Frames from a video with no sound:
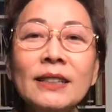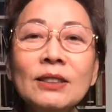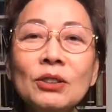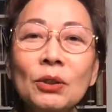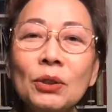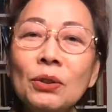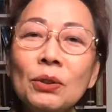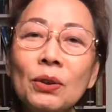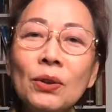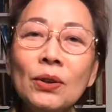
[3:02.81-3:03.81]
So
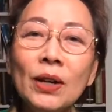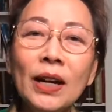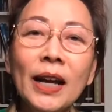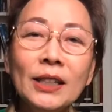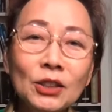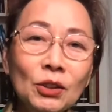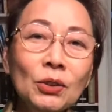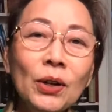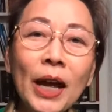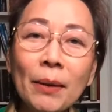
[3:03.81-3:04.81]
as you
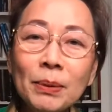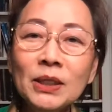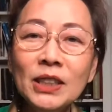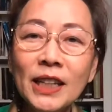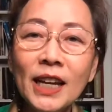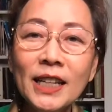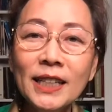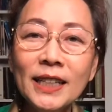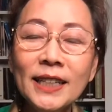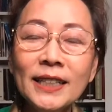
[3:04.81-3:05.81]
know,
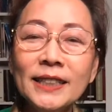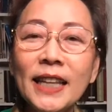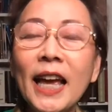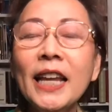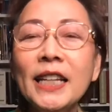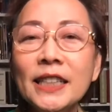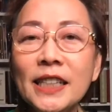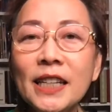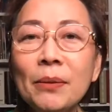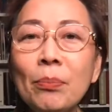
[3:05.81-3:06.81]
epigenetic is
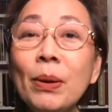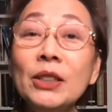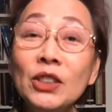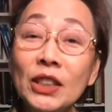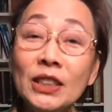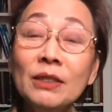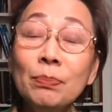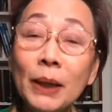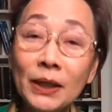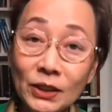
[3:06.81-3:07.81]
anything but
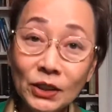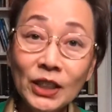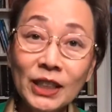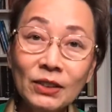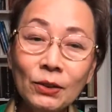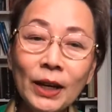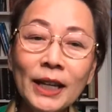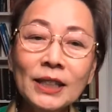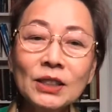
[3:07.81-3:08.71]
the gene, right?